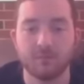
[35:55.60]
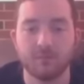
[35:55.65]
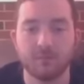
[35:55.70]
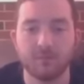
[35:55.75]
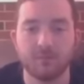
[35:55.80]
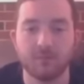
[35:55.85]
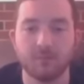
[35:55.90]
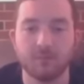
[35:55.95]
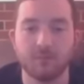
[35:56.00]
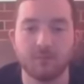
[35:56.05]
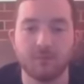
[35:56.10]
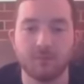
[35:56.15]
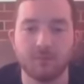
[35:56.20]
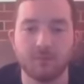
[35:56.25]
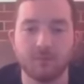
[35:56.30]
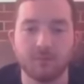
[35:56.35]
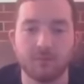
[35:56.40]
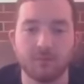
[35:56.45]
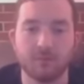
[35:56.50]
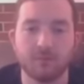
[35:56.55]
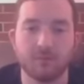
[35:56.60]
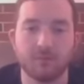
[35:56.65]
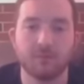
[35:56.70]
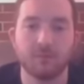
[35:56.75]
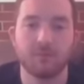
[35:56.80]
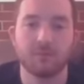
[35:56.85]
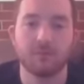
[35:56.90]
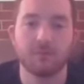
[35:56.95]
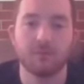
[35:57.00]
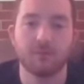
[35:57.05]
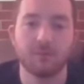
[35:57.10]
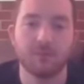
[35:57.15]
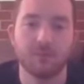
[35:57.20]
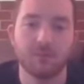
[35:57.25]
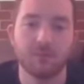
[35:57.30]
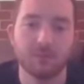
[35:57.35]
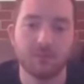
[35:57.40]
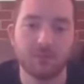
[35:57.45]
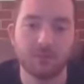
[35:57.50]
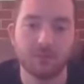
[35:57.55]

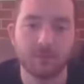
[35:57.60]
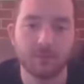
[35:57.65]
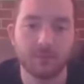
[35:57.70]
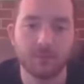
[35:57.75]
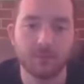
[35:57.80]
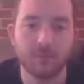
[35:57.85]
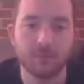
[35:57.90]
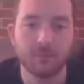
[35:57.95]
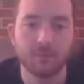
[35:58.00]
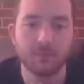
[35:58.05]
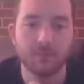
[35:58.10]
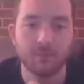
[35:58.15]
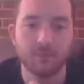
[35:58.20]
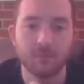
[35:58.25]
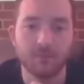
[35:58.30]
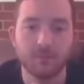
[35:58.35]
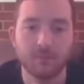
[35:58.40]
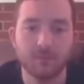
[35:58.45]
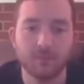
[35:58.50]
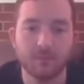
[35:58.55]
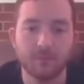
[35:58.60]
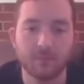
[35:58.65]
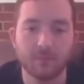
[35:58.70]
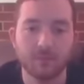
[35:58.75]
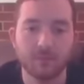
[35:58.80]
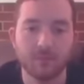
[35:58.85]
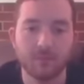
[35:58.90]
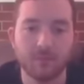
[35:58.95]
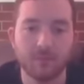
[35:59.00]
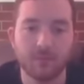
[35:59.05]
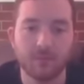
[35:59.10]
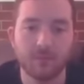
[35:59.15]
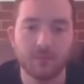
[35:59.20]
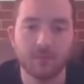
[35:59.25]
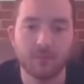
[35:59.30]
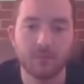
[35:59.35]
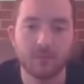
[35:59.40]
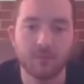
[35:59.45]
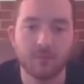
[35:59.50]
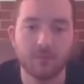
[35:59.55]

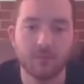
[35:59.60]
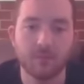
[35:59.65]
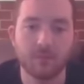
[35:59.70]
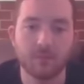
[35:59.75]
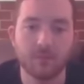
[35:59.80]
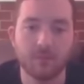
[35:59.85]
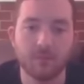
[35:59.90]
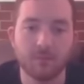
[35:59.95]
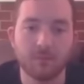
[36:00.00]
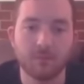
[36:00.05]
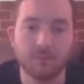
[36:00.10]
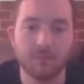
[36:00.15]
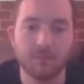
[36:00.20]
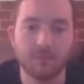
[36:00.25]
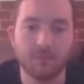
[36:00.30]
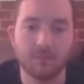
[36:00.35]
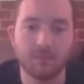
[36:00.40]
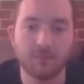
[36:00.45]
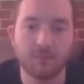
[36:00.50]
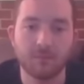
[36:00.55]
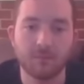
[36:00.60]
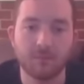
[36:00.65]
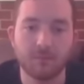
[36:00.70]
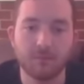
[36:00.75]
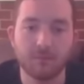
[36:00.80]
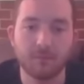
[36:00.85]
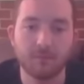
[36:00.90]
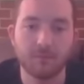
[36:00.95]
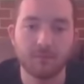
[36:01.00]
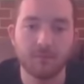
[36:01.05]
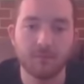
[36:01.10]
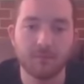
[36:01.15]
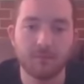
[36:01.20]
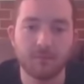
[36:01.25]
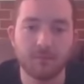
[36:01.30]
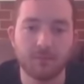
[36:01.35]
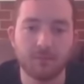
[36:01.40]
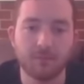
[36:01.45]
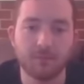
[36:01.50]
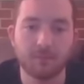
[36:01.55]

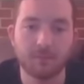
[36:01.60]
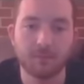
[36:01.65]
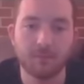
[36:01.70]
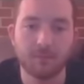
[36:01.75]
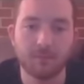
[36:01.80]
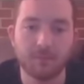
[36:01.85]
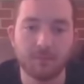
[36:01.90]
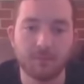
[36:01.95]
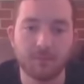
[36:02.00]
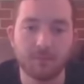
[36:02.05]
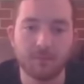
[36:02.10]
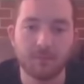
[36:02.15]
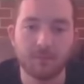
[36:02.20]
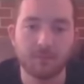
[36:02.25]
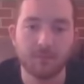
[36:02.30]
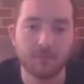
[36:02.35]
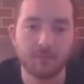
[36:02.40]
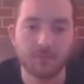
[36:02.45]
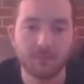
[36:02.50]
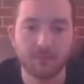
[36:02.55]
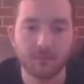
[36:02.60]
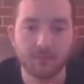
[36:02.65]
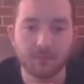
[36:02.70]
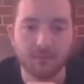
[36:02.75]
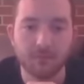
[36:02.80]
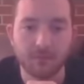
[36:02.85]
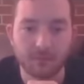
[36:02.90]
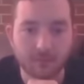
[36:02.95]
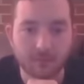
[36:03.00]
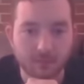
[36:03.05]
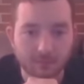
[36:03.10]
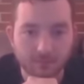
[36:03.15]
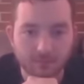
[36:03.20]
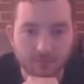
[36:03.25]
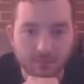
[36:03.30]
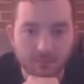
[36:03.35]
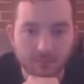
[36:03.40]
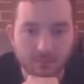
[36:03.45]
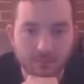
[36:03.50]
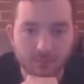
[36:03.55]
This person isn't speaking.